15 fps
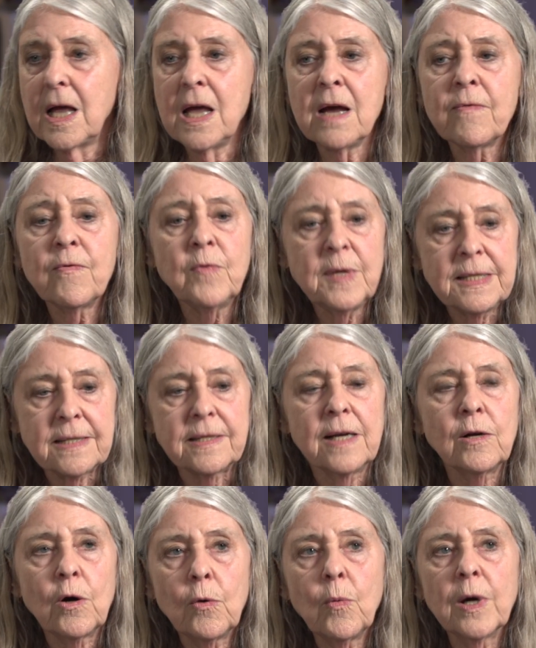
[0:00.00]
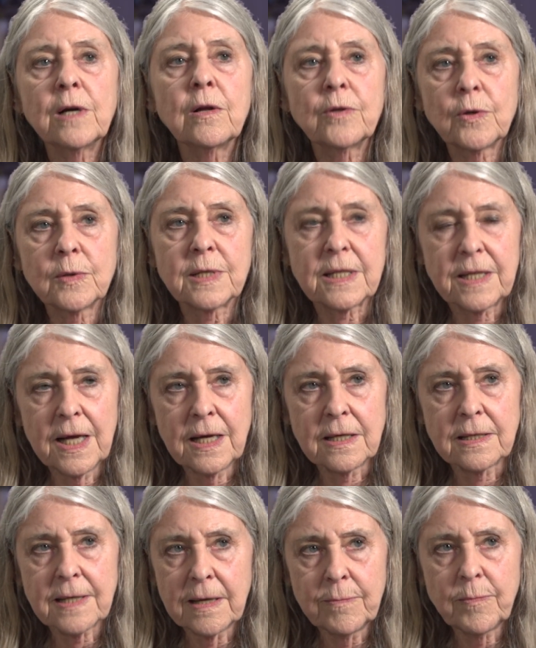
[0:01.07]
Every single one of those
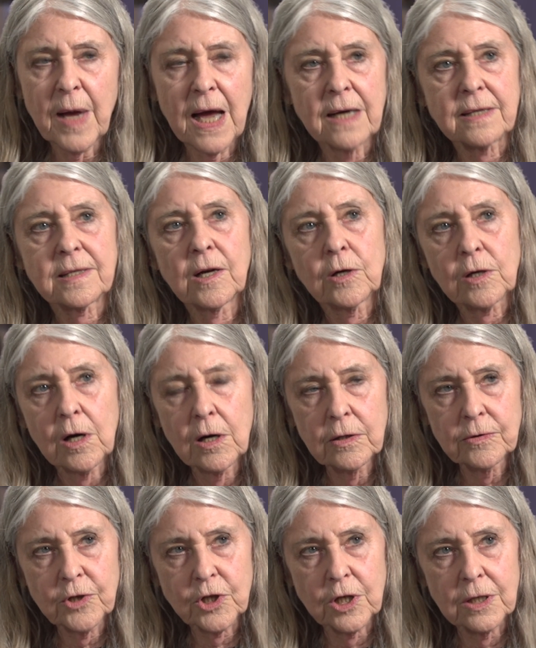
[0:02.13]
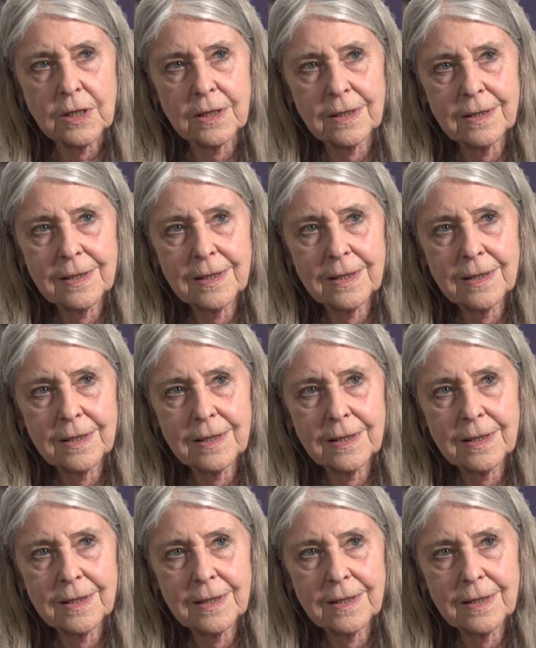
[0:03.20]
things impacts our culture